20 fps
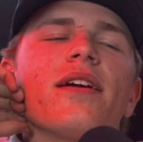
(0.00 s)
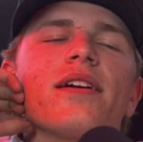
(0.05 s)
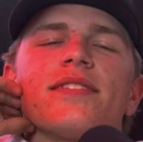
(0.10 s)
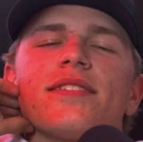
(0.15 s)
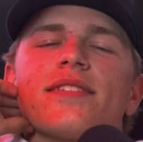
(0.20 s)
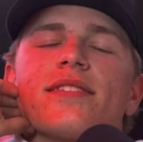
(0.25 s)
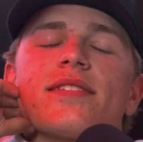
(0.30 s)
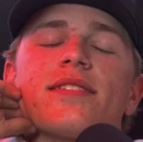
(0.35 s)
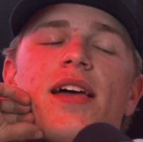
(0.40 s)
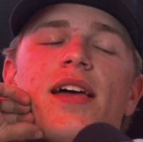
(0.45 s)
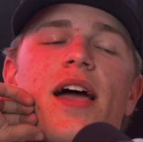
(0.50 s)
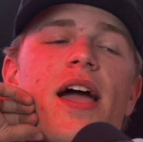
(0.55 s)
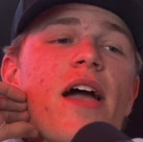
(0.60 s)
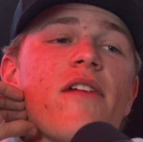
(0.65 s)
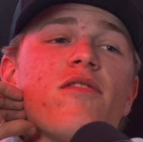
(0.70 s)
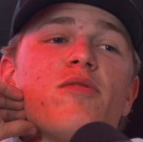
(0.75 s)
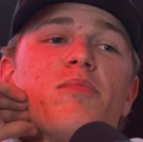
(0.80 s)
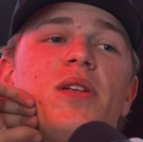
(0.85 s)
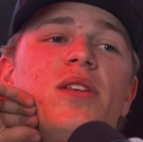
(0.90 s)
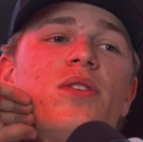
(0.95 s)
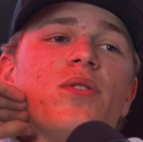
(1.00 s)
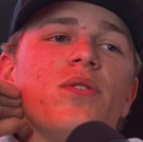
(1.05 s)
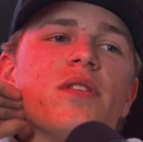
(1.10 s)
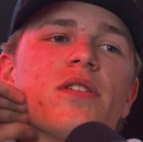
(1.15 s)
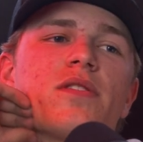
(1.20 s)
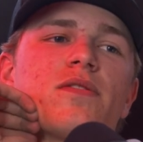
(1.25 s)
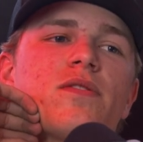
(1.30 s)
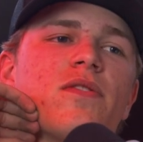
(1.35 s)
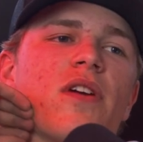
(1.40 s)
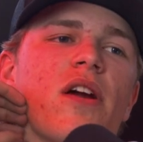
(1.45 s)
Because I haven't been doing
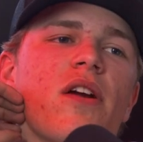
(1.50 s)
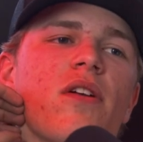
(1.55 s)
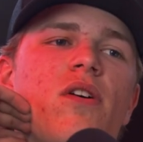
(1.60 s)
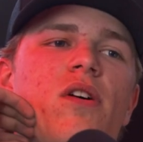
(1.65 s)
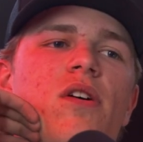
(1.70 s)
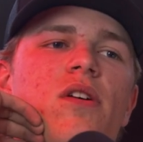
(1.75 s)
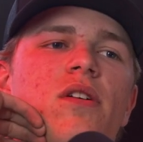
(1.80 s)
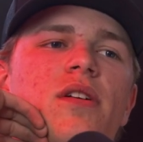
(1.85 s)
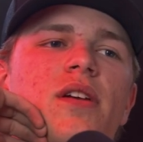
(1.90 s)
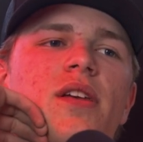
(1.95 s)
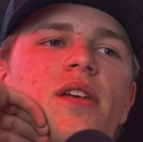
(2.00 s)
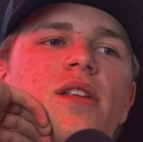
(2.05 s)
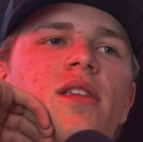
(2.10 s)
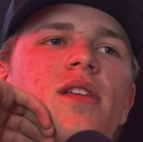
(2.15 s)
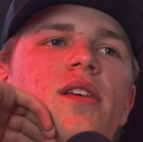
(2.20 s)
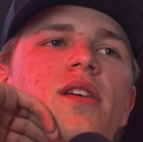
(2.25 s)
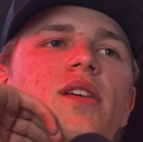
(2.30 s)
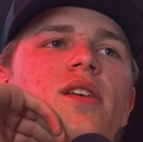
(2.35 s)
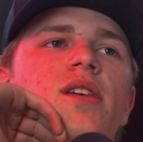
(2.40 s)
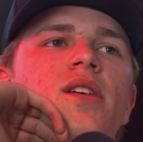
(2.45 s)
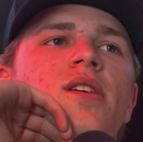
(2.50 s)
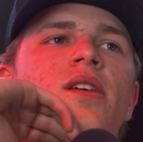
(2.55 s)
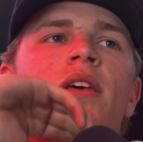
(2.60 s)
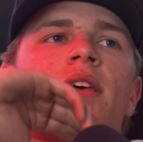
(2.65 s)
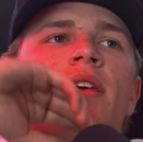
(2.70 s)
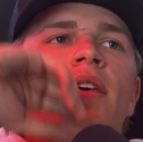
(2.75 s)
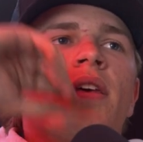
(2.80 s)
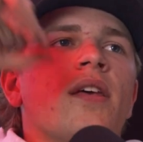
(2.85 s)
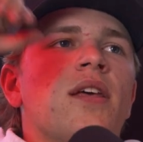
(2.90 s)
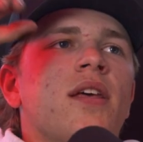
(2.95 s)
this for very long, and
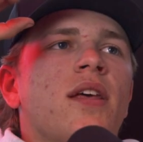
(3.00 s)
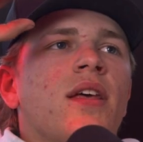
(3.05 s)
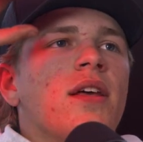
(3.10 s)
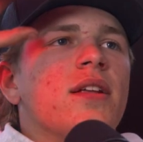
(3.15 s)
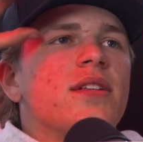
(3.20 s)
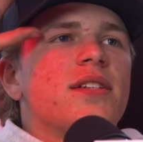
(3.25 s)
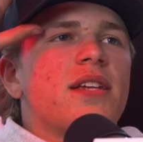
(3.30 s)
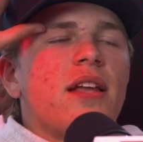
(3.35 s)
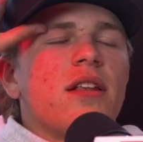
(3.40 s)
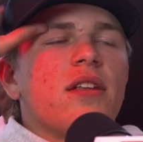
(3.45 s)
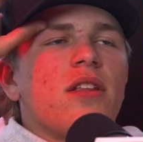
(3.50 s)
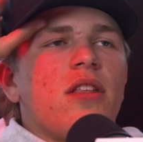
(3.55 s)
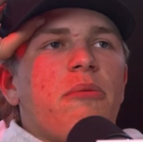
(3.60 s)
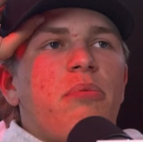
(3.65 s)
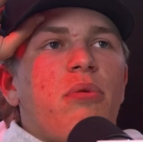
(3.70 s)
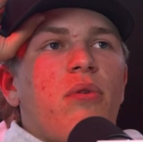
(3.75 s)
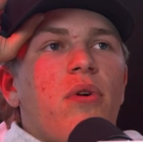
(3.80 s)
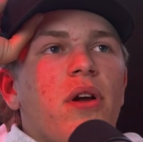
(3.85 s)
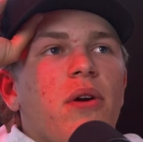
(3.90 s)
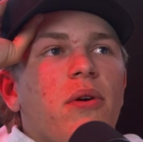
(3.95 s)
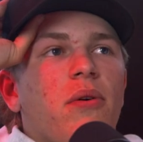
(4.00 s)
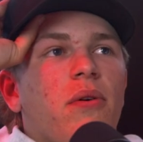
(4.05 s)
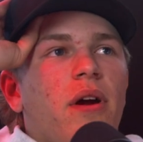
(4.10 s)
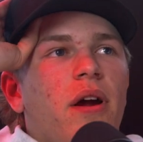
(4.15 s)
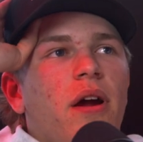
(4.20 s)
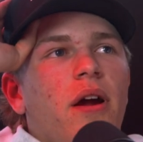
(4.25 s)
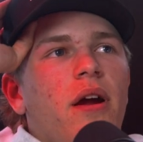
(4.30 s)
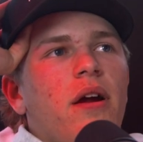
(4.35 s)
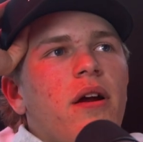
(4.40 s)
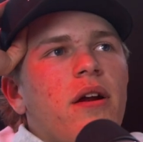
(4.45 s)
it's getting to the point
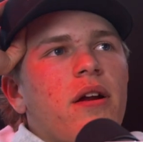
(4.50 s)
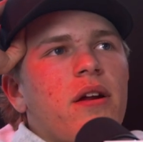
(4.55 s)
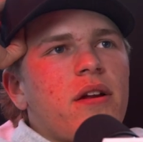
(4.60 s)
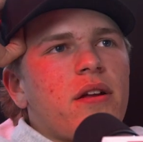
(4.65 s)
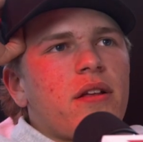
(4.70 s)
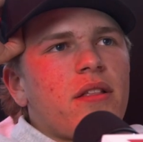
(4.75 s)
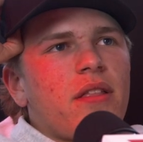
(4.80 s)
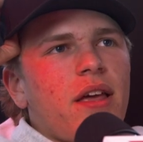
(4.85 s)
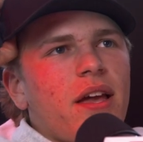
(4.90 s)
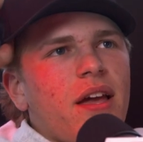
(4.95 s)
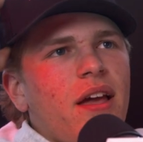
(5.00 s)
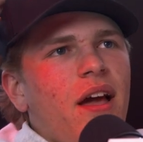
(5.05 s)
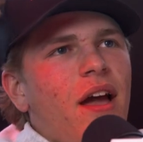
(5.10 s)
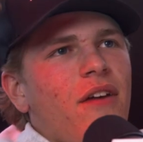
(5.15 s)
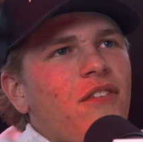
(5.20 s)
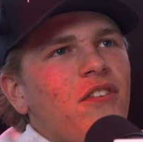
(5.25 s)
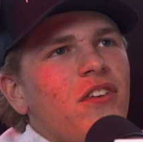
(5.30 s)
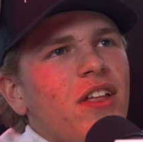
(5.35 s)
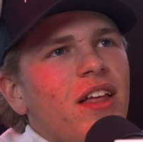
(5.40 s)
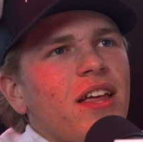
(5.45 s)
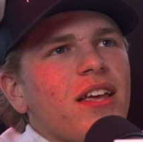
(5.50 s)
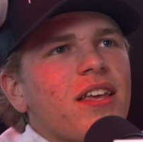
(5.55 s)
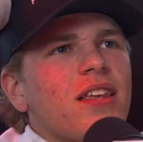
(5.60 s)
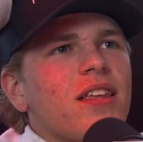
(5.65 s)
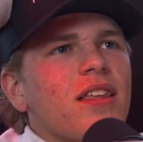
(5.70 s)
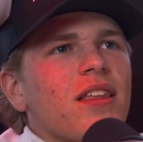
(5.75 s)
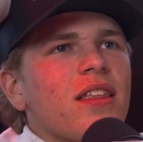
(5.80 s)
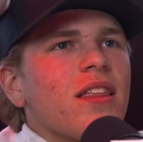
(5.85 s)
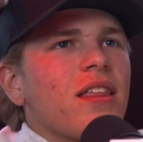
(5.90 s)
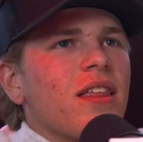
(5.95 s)
where I feel
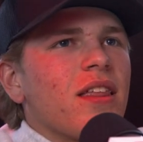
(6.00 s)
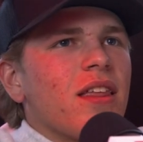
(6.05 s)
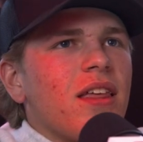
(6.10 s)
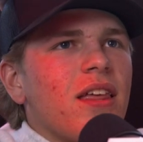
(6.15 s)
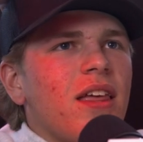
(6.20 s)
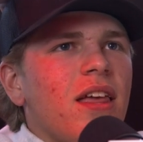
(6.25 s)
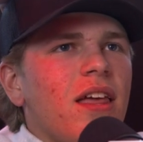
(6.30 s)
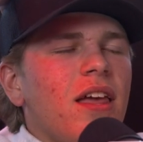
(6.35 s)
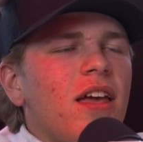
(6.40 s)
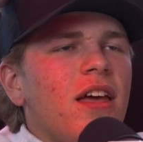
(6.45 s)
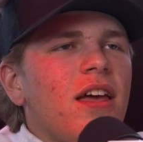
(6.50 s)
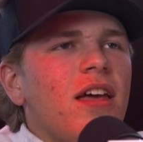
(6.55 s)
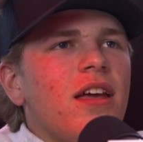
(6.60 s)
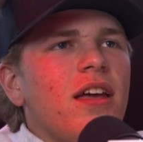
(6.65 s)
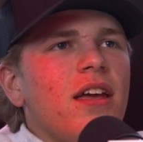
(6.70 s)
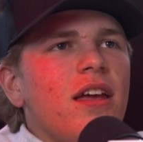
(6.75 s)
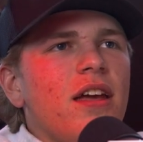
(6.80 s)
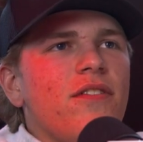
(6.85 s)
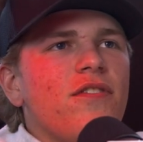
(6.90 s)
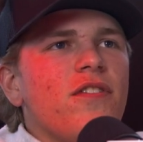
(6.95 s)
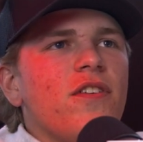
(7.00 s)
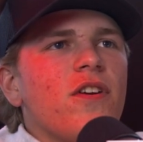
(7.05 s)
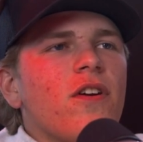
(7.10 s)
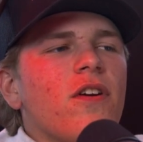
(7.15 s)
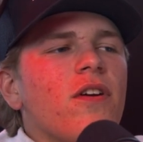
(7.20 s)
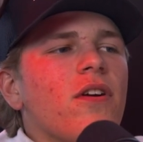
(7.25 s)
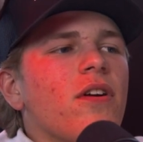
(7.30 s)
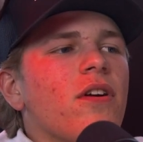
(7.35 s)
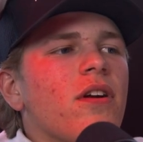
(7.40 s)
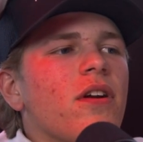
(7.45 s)
like if
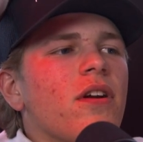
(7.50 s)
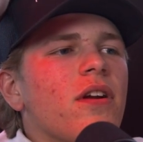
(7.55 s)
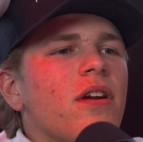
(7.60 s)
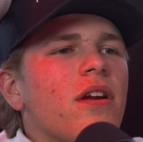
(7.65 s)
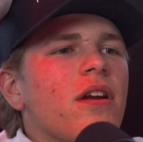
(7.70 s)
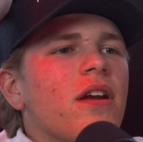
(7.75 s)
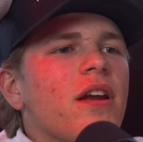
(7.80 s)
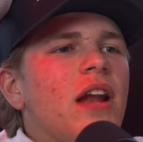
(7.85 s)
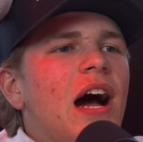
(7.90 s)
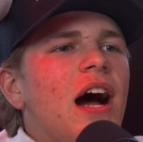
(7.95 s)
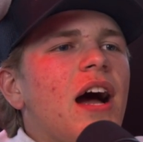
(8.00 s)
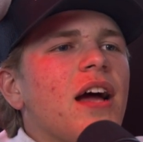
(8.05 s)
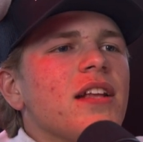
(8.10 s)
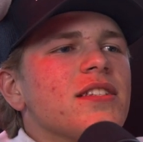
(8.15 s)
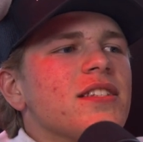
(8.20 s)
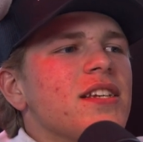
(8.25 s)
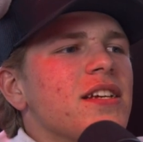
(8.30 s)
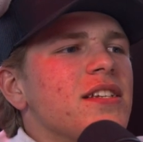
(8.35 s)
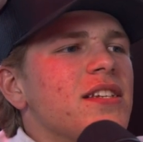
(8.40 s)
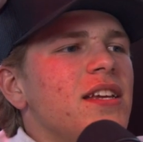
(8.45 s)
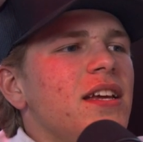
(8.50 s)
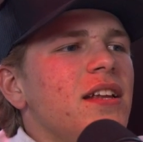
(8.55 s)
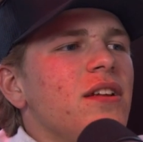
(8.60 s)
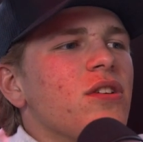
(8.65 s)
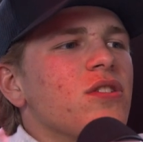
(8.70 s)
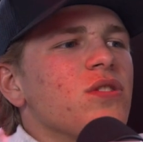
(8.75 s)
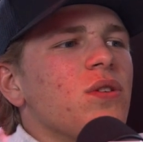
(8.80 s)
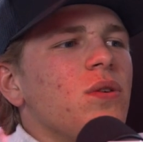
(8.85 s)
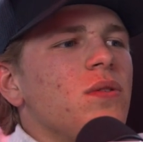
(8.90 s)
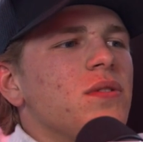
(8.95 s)
you're not 16
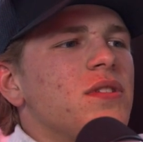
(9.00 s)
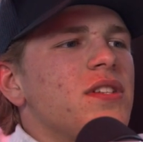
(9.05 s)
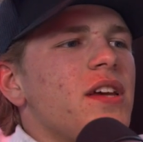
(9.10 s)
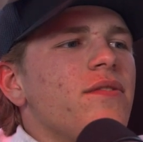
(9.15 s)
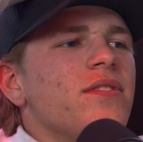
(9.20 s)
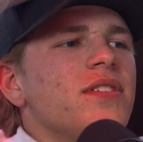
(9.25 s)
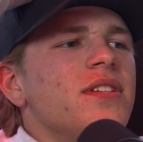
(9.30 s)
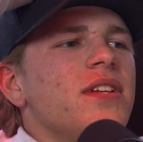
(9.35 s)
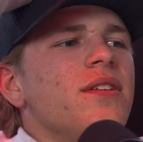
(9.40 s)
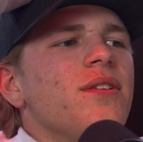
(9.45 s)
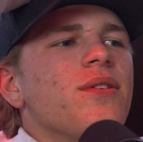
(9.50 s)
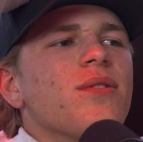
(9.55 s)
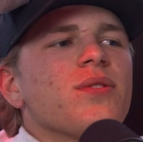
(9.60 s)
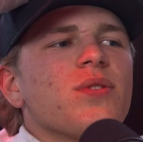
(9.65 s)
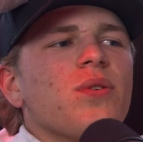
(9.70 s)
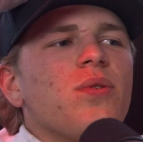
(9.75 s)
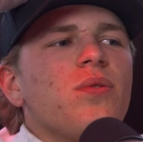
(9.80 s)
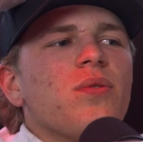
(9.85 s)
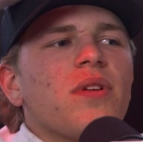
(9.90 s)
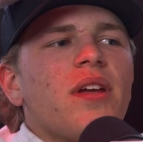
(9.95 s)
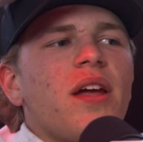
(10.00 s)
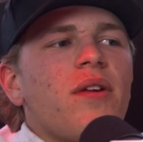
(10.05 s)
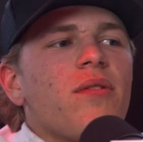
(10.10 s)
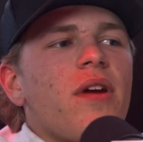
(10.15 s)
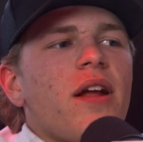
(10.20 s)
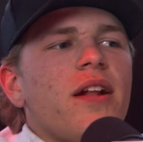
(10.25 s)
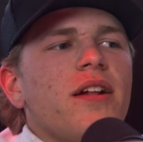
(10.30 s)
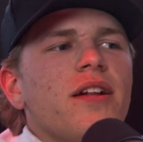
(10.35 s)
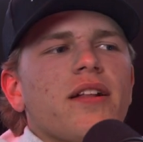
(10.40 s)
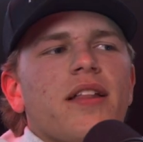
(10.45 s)
years old, 17 years old, getting
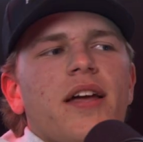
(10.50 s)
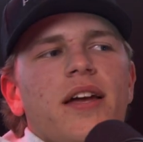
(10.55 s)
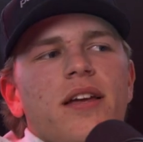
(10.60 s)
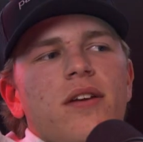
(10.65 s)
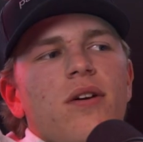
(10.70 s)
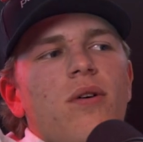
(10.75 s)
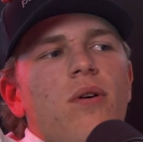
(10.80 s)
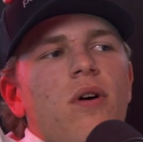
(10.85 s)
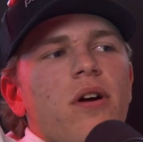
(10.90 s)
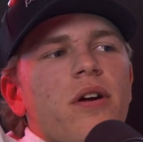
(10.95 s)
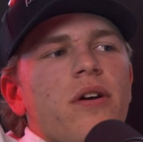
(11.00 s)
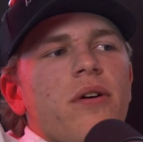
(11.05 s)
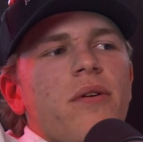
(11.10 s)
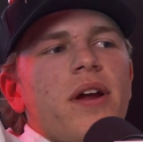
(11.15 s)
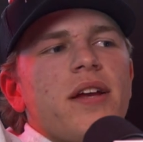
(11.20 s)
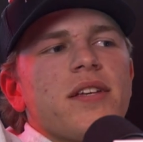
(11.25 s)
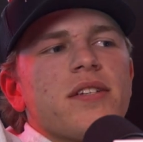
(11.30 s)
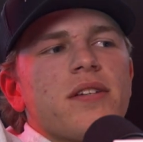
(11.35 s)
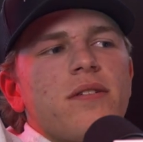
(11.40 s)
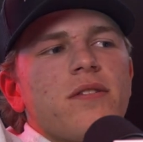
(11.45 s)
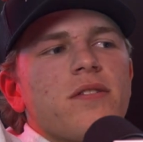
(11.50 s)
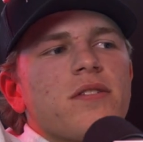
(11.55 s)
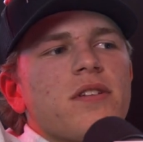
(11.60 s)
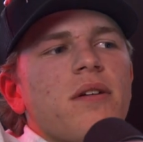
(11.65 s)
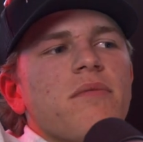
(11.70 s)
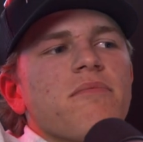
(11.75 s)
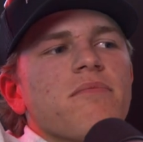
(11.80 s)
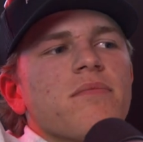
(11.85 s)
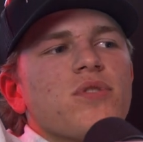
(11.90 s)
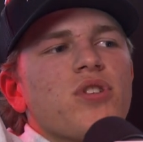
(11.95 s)
ready to like go ARCA racing or
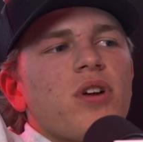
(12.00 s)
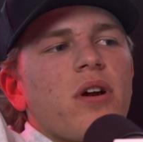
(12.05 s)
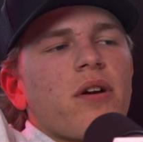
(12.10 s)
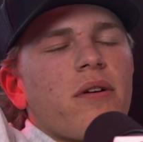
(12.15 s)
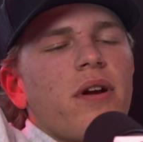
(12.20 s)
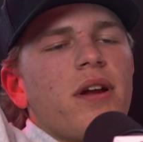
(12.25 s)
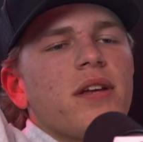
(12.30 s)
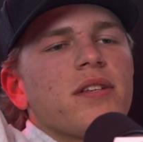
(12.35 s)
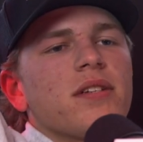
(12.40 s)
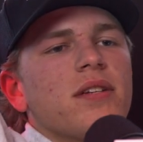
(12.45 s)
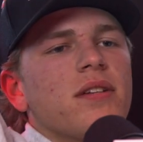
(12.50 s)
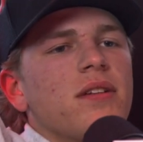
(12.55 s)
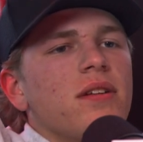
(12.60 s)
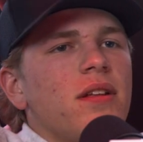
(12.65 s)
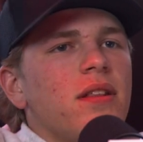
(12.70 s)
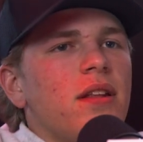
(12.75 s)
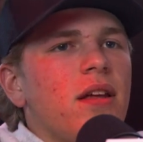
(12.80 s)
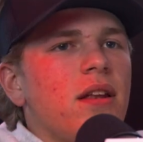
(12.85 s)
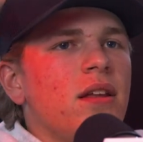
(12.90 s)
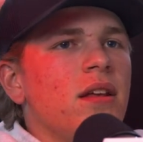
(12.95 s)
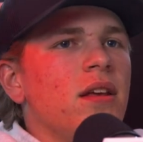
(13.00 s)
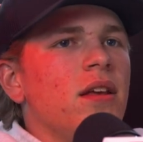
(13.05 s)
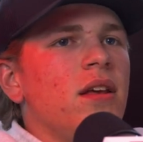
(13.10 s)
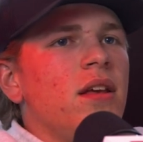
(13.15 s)
something, truck racing, and then